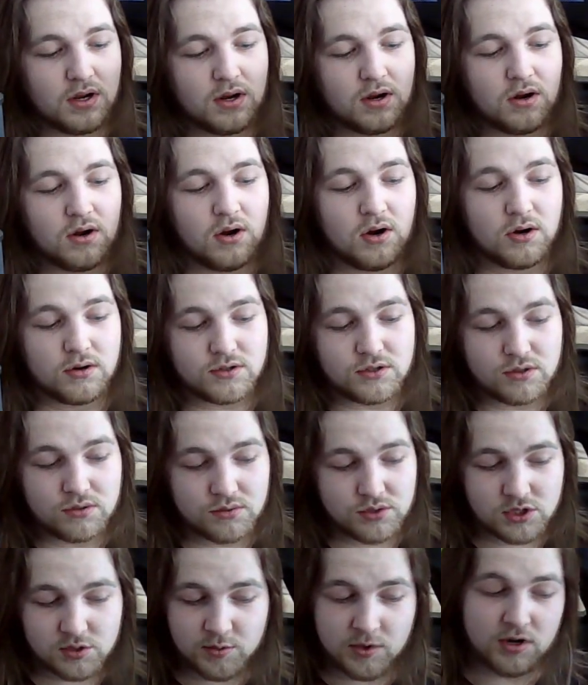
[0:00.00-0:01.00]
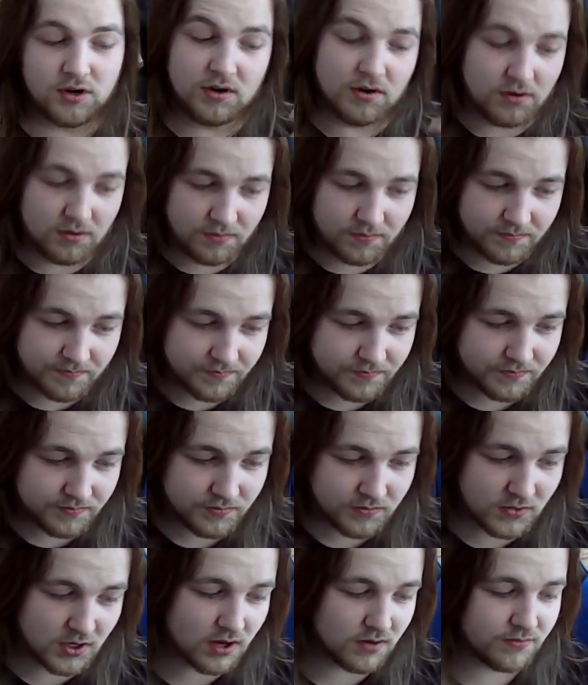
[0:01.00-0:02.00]
are too small,
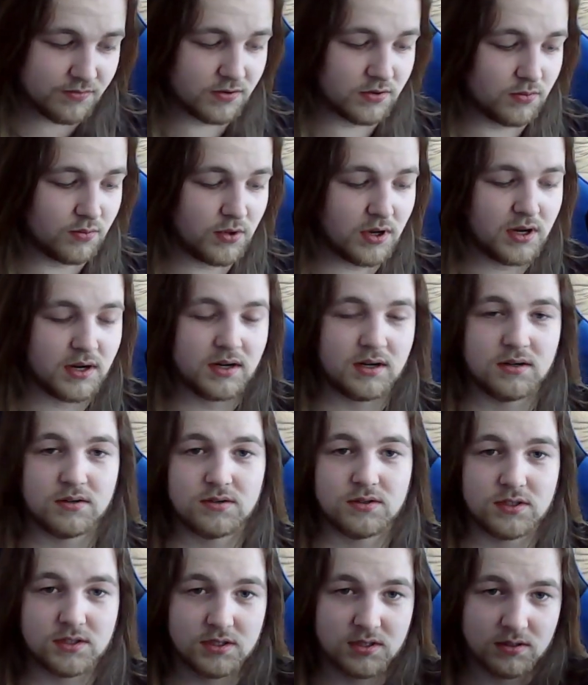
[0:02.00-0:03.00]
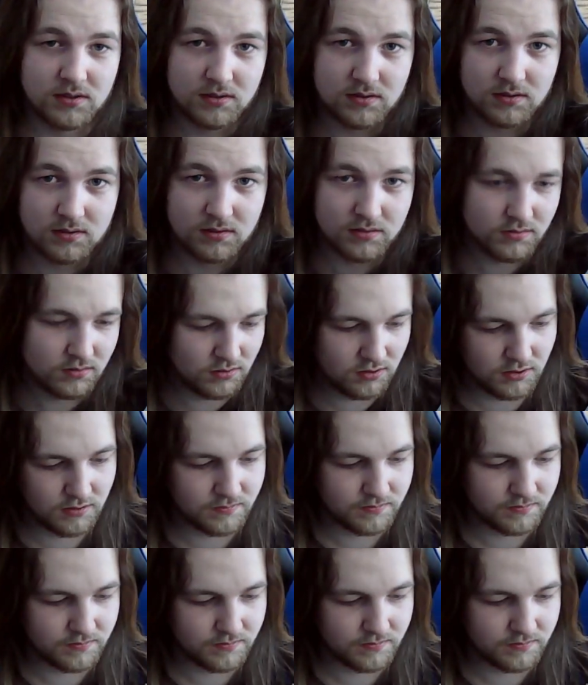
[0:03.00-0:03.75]
not for the wires, but